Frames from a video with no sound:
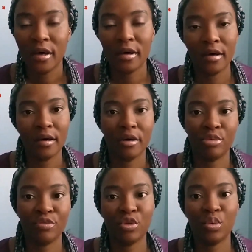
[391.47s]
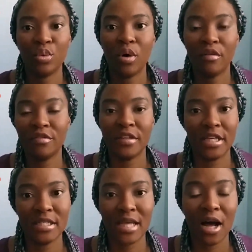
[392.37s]
a review of
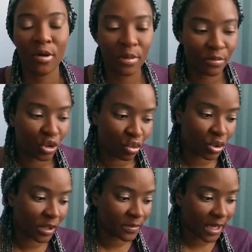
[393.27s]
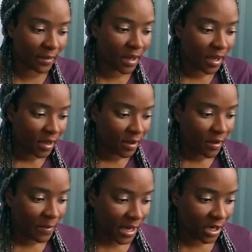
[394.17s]
his album too sometime,
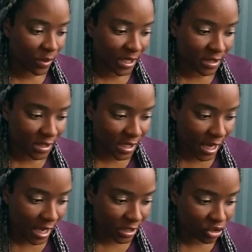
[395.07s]
but anyways, yeah.